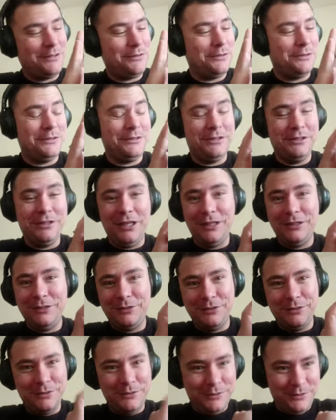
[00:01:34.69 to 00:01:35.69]
on not
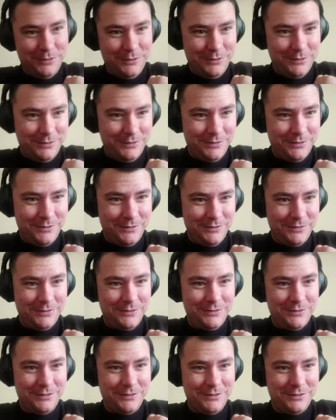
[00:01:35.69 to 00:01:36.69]
to do?
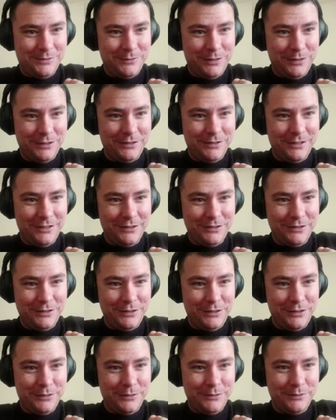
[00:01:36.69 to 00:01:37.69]
What not to
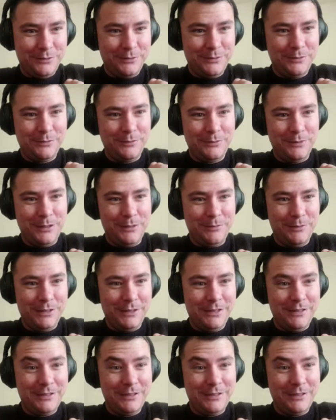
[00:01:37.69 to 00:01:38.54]
do, maybe.